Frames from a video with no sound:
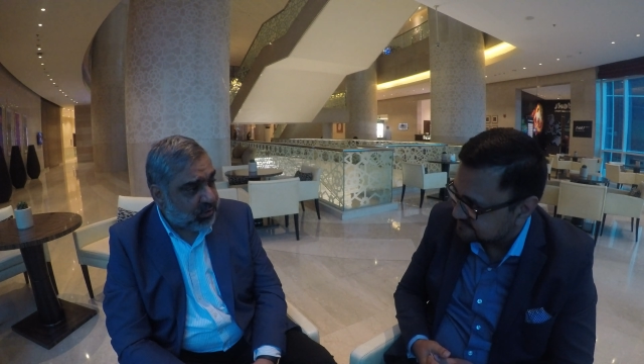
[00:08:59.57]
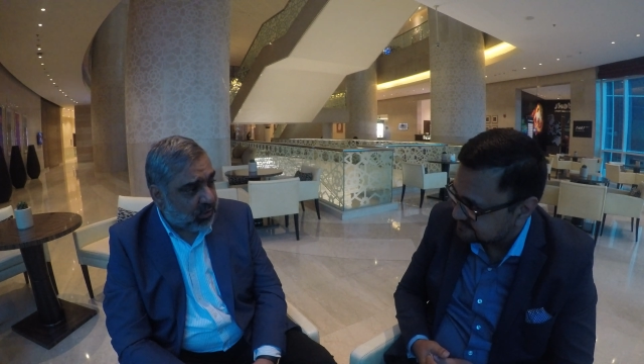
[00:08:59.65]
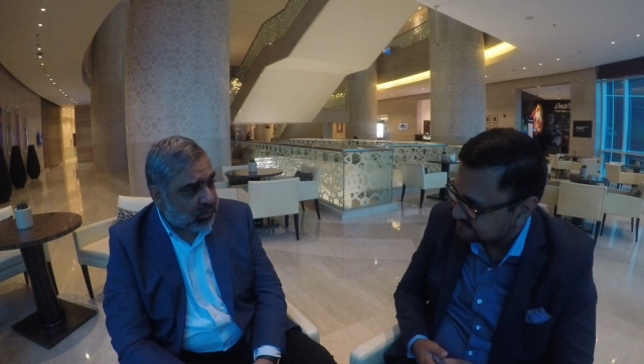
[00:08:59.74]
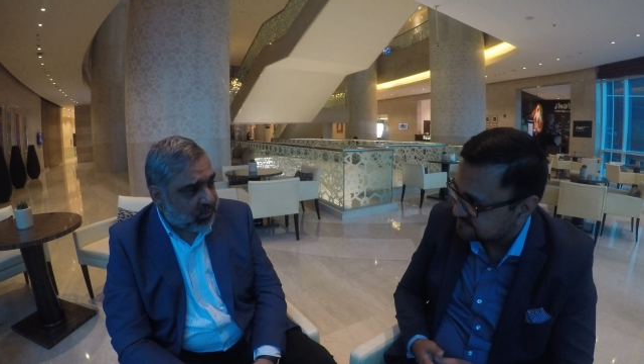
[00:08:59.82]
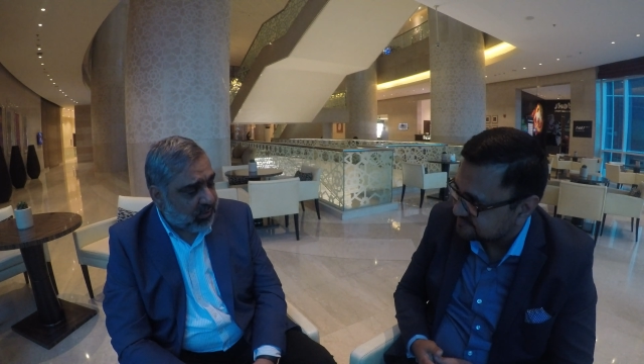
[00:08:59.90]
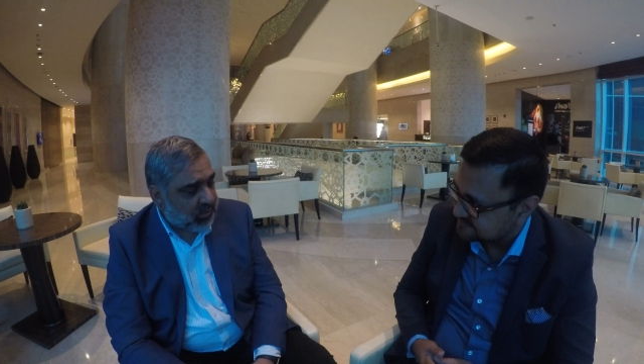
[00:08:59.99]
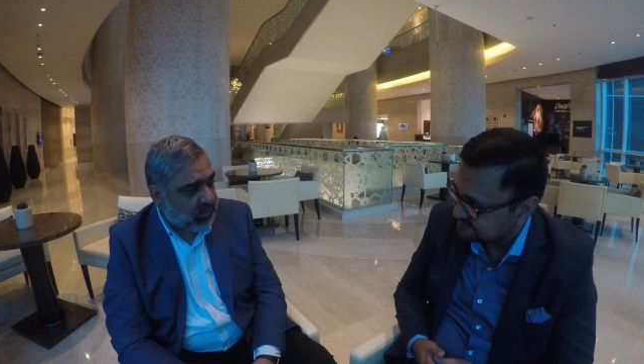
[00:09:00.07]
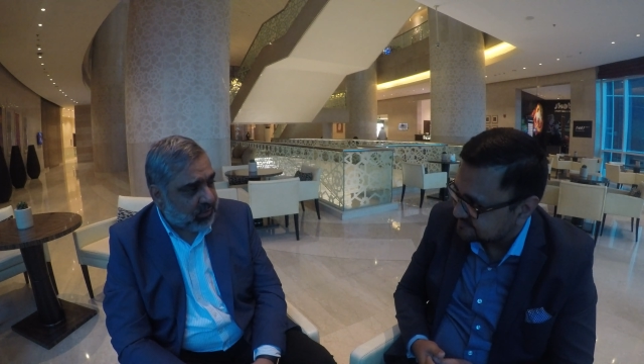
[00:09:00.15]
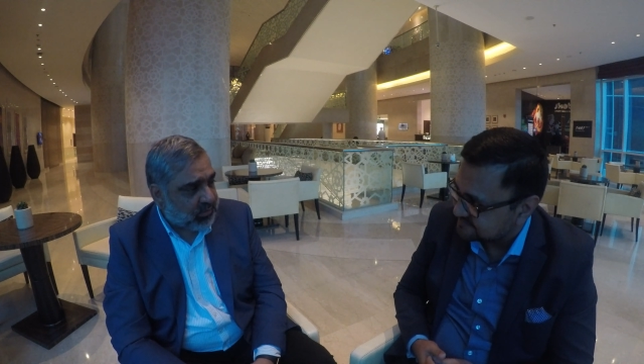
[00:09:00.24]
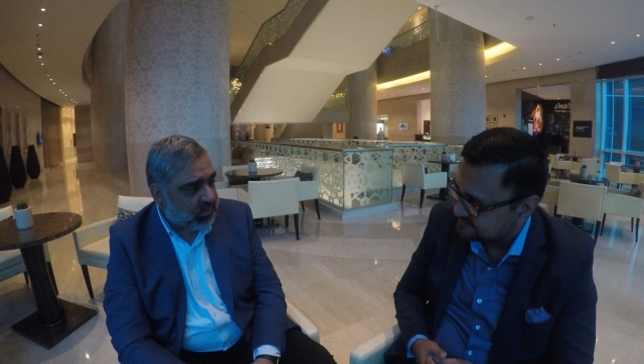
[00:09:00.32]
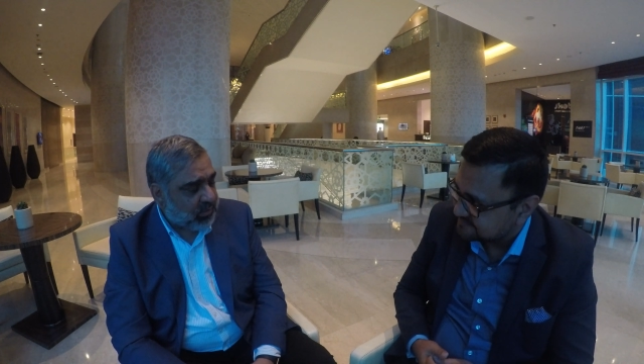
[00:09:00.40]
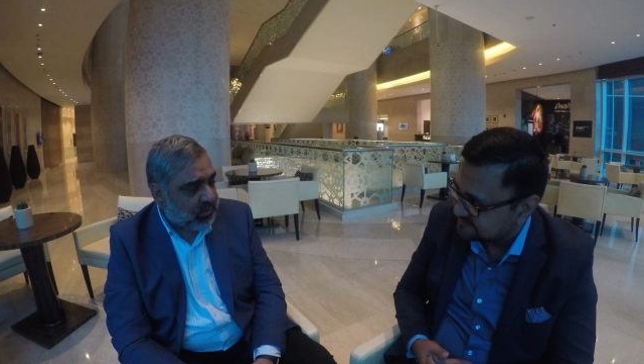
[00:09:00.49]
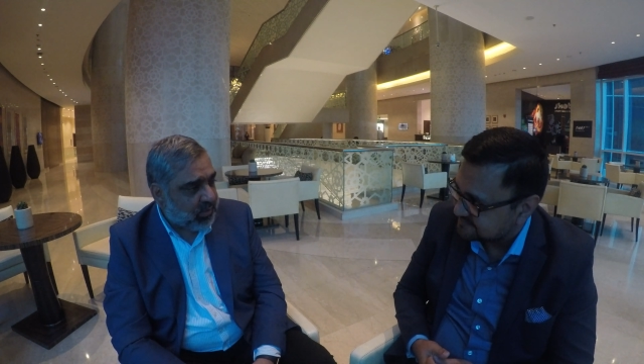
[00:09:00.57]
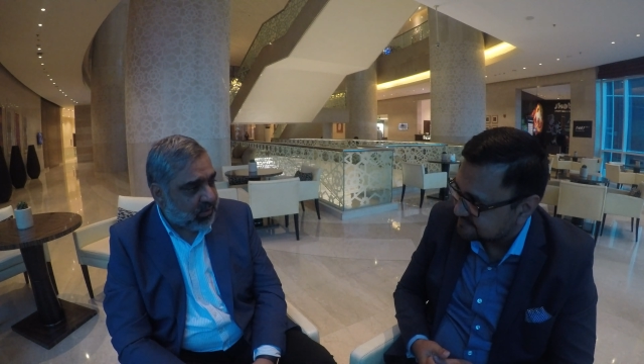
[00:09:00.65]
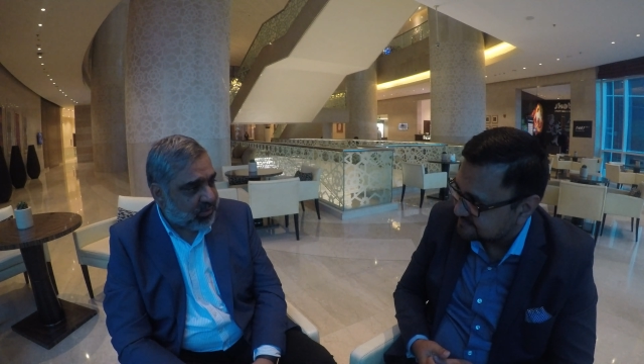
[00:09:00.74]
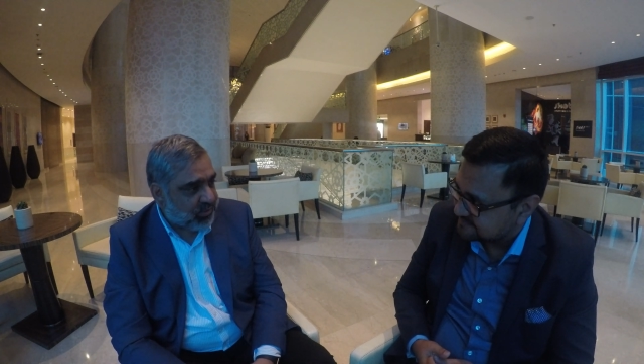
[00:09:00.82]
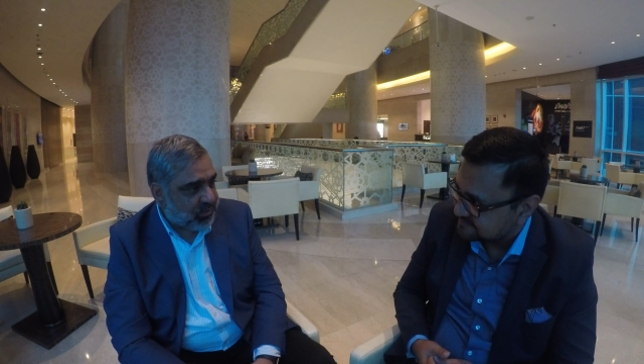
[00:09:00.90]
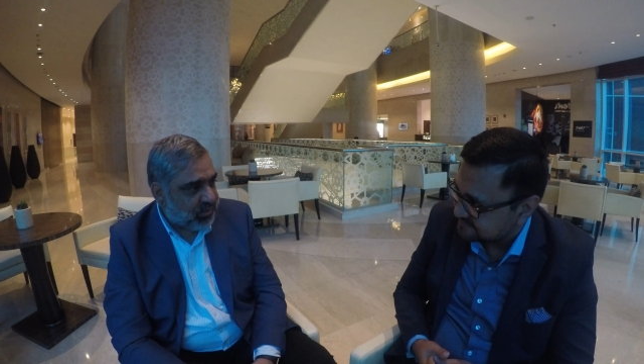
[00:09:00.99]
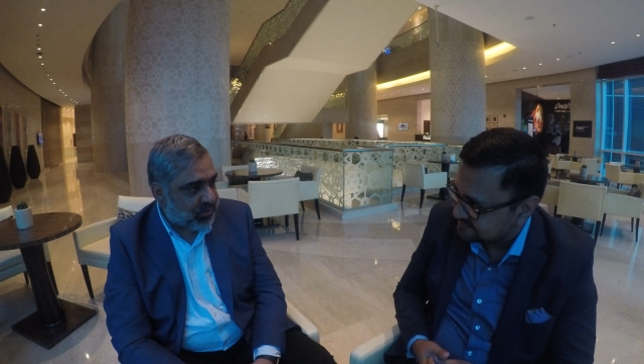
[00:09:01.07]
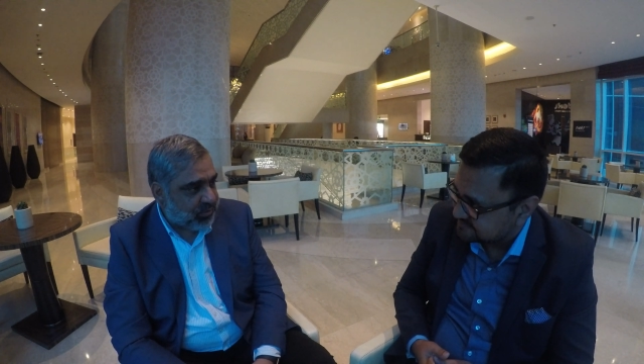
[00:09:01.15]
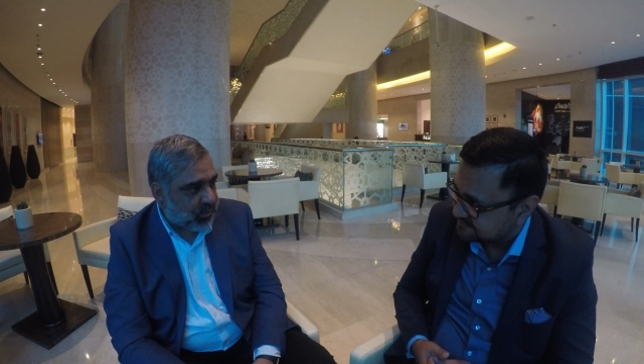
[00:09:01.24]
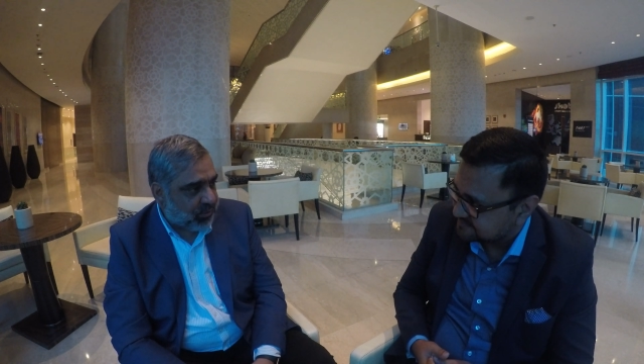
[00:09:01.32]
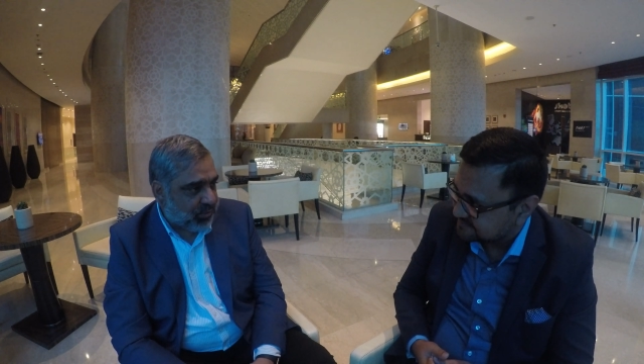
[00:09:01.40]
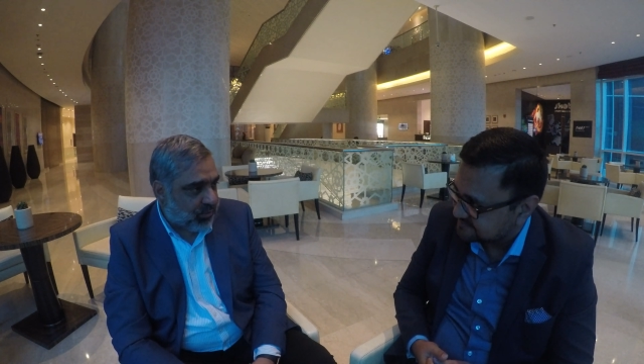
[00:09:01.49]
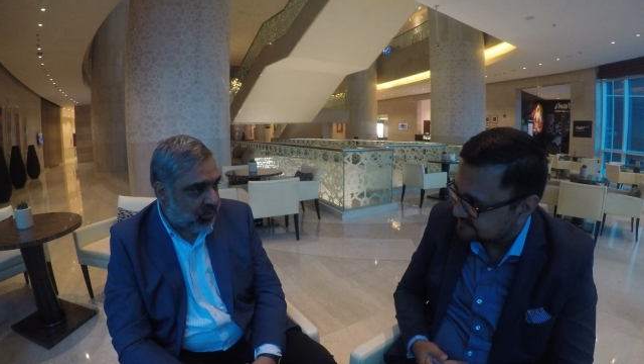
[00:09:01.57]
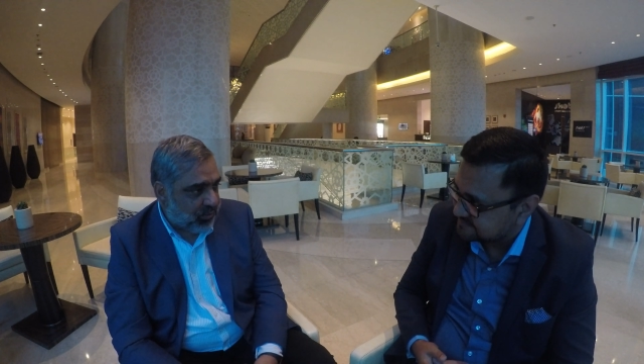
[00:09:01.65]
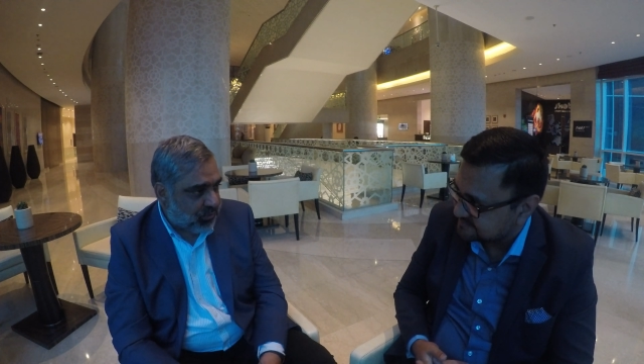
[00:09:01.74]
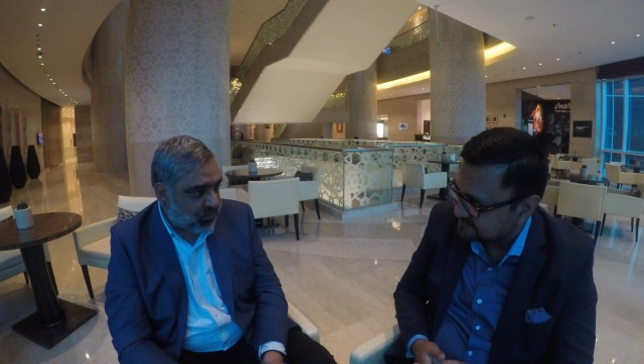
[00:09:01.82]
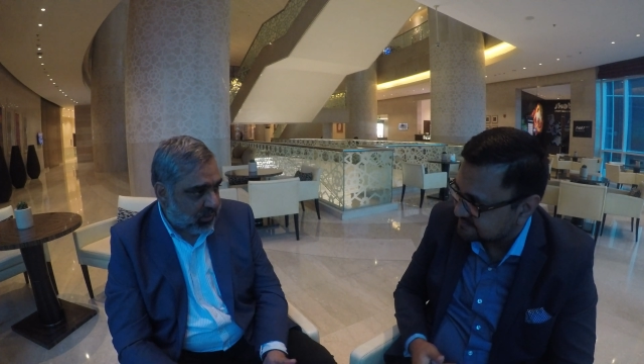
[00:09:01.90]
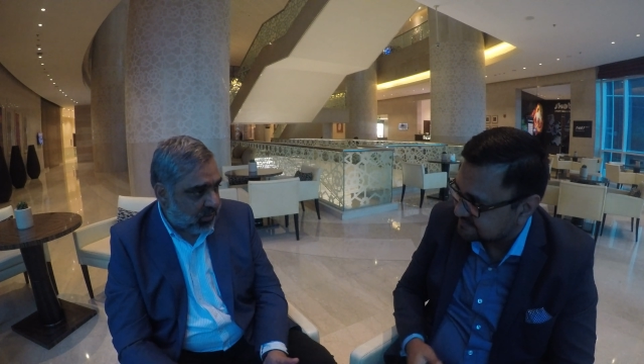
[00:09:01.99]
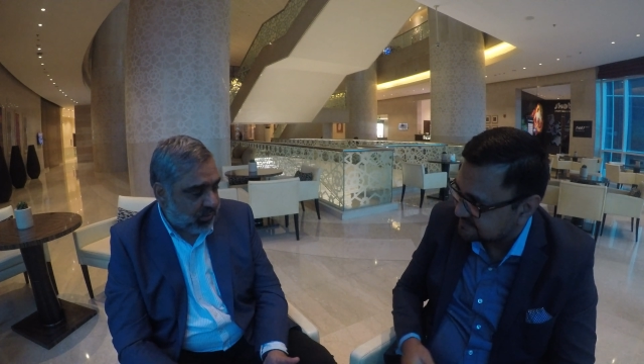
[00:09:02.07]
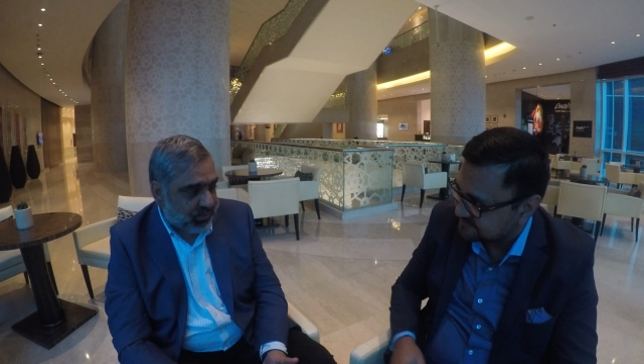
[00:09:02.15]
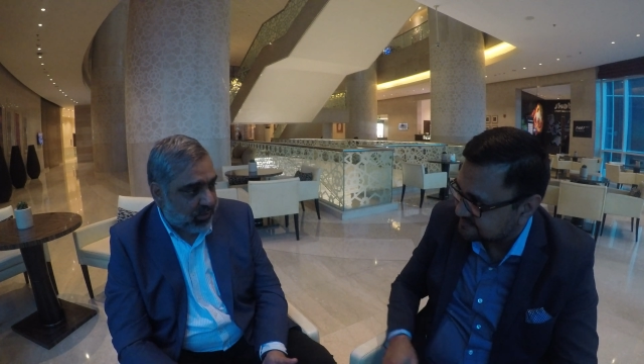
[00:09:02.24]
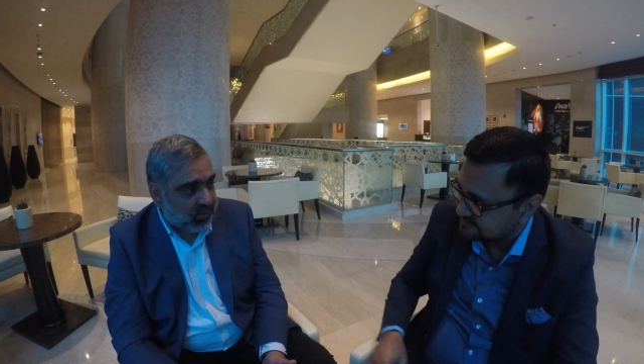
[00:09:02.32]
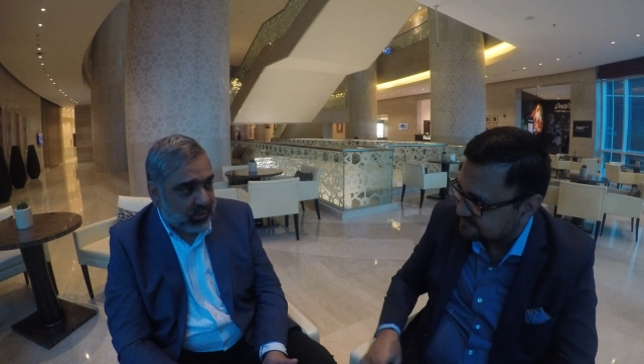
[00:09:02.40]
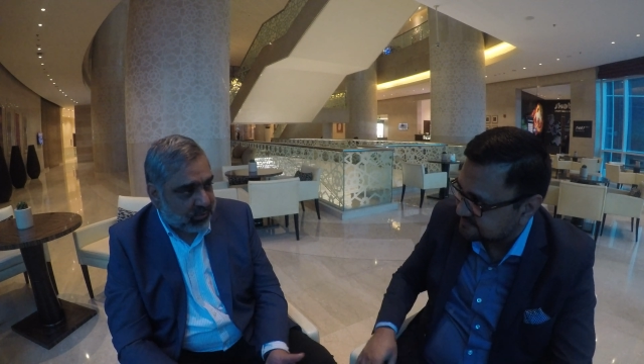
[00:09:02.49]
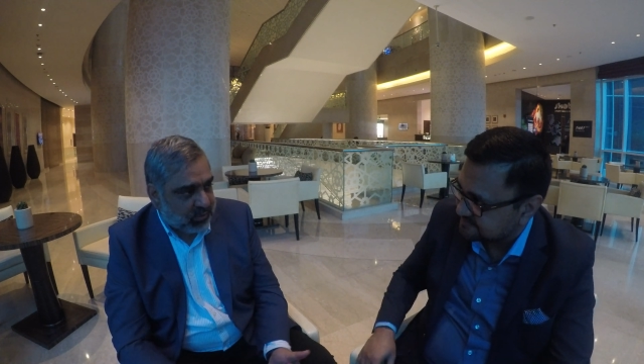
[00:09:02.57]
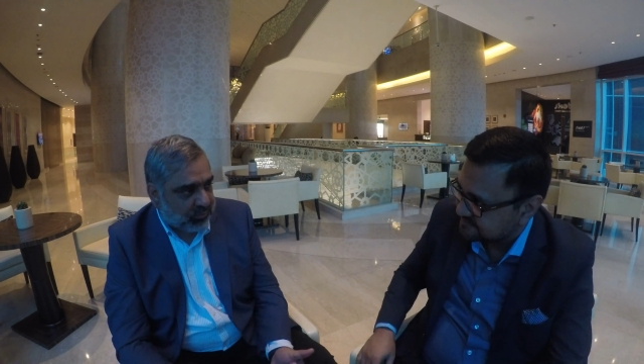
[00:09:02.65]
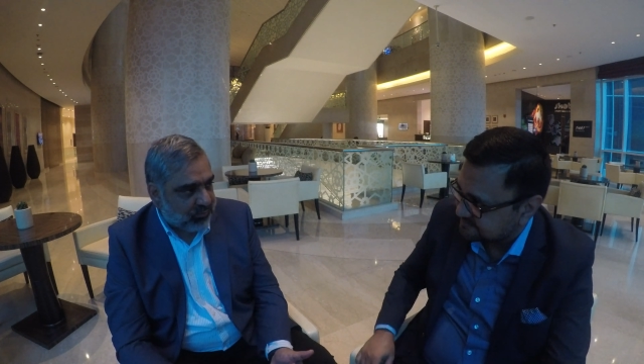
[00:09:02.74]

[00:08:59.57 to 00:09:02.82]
and his assistance not only to Datacentrix. I've